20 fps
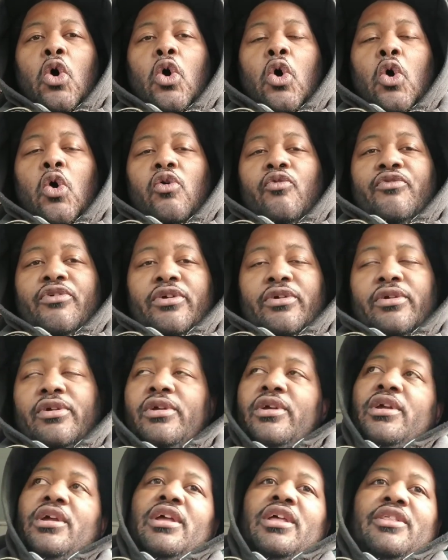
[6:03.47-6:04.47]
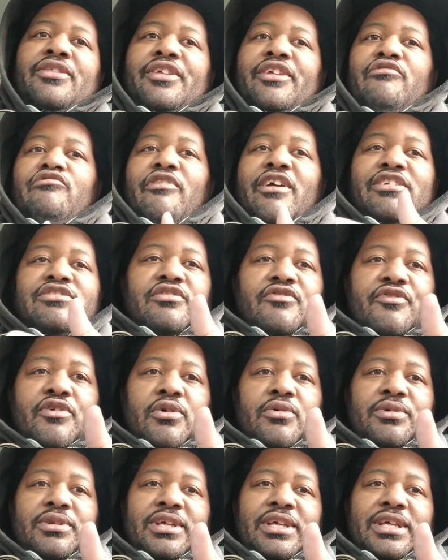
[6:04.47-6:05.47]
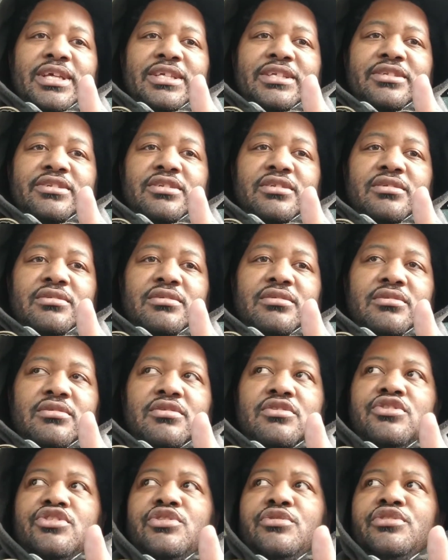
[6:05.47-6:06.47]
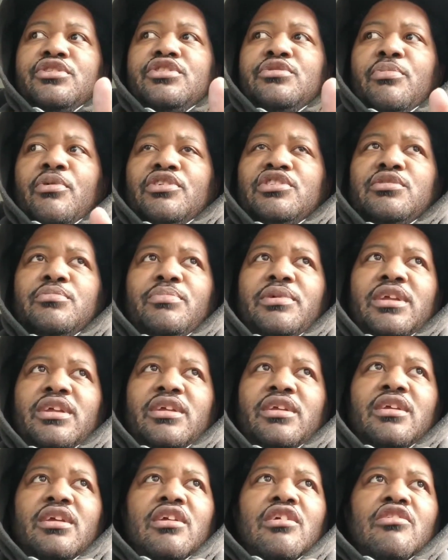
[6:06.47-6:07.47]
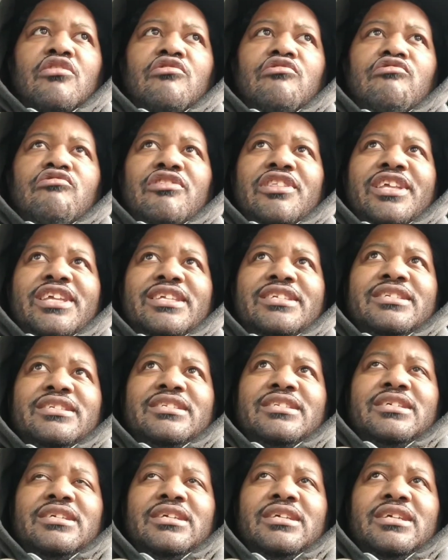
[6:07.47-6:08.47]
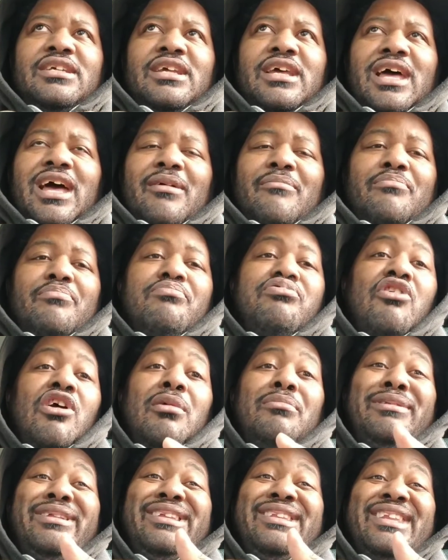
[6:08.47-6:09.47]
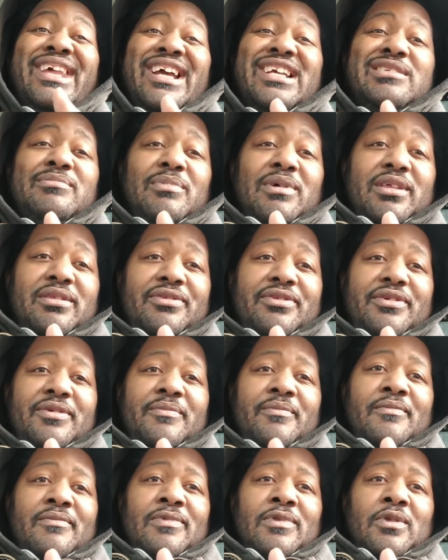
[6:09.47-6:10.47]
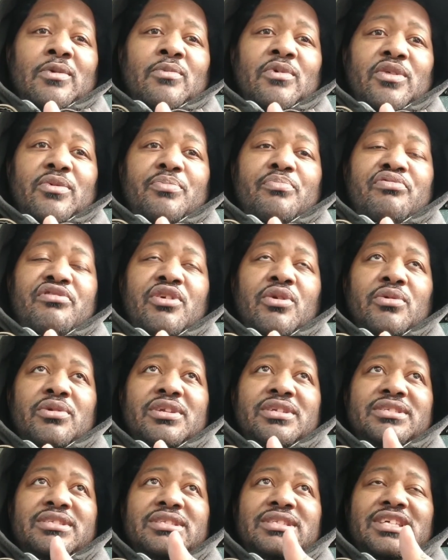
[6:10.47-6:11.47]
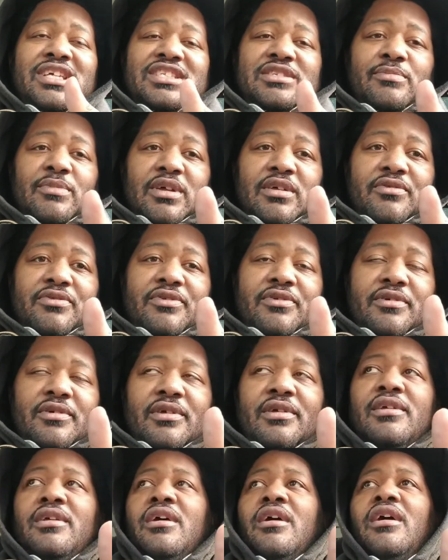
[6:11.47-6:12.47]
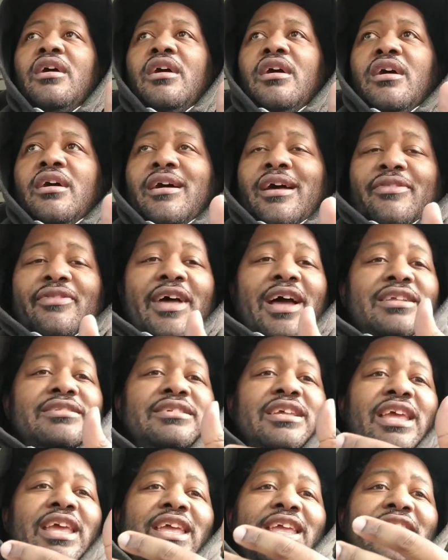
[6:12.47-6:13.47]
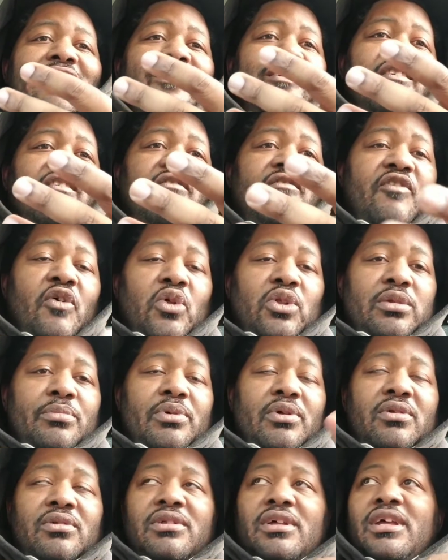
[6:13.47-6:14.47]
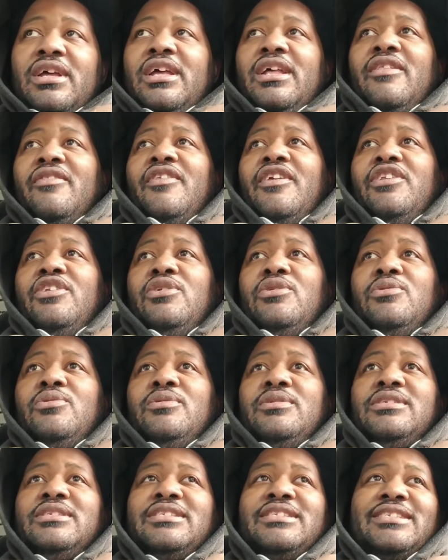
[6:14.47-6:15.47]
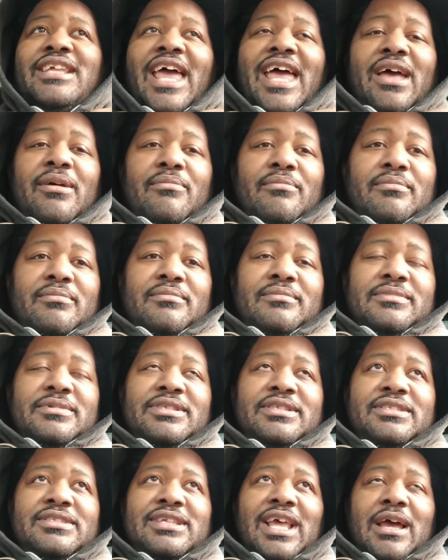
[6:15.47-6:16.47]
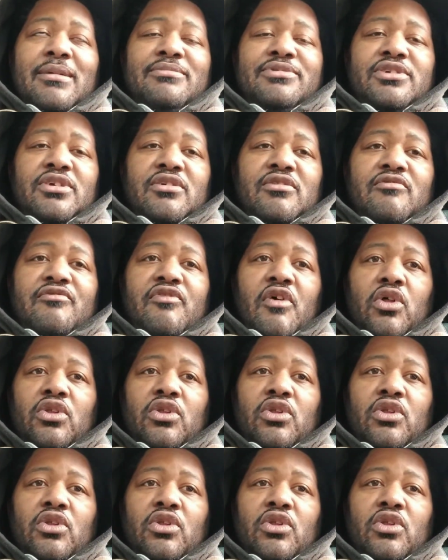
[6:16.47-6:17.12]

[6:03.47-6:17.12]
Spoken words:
over. The Razr phone is supposed to be released probably next month, with pre-orders this month, and that's a foldable. The new Samsung